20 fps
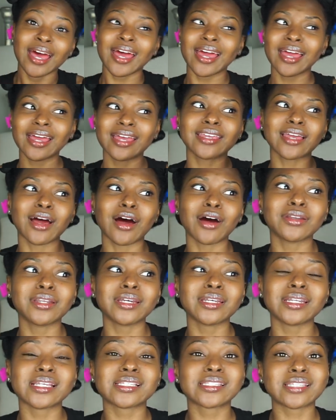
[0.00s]
And y'all
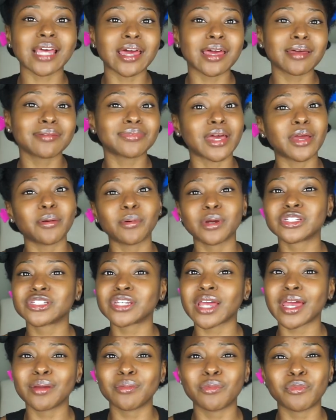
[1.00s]
did the same thing with
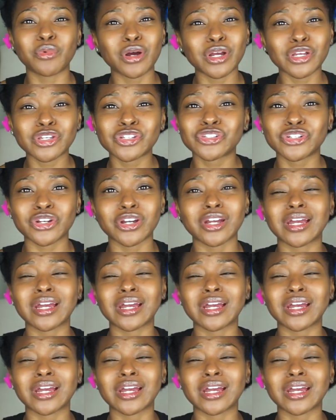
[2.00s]
Shea Moisture,